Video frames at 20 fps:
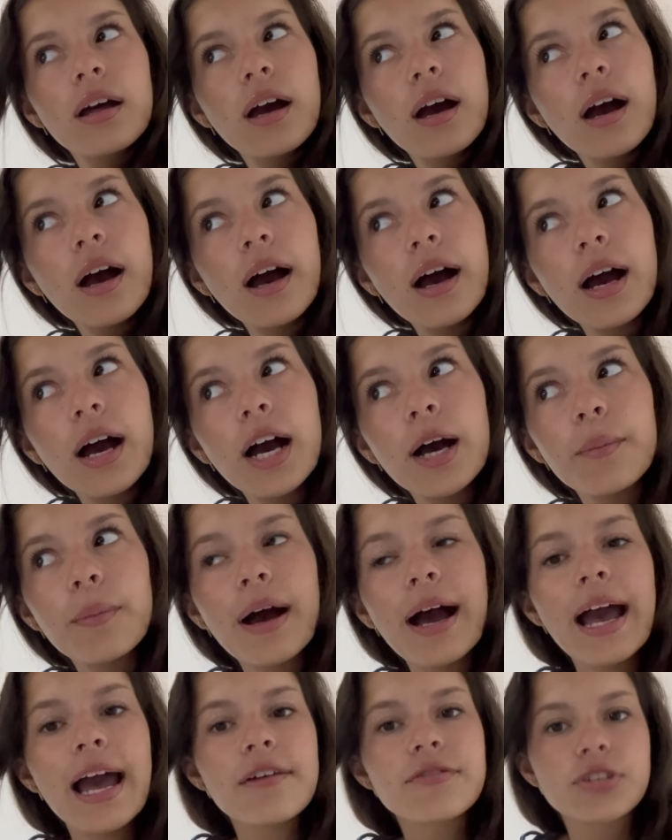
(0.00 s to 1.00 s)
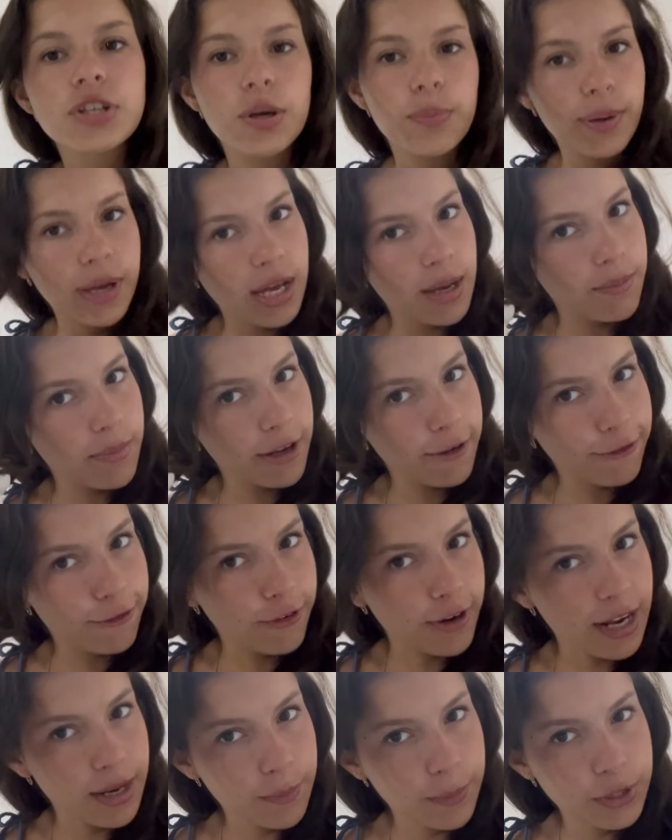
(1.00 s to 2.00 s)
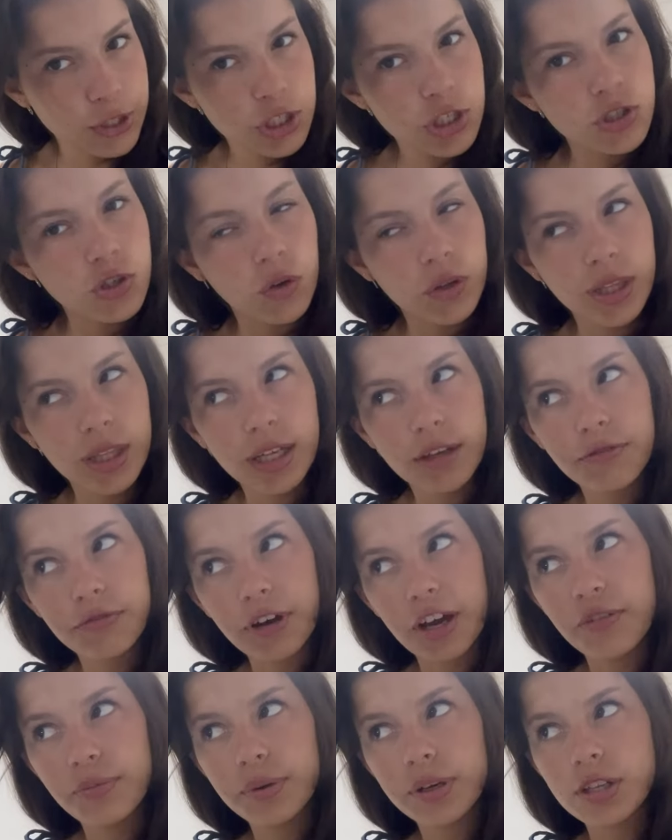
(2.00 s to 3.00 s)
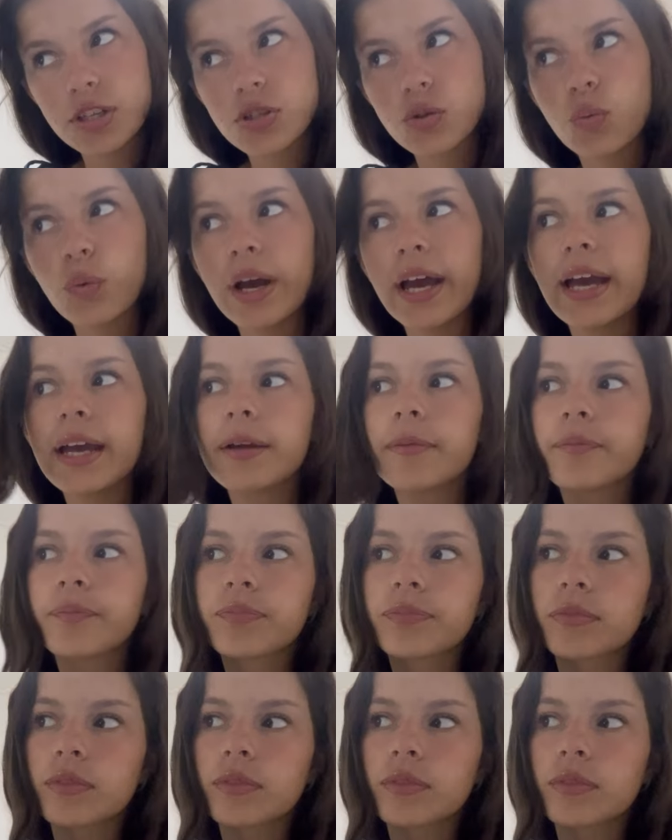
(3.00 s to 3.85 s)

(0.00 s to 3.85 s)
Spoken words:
I have to go pick up my friend, but she's only like 5 minutes away.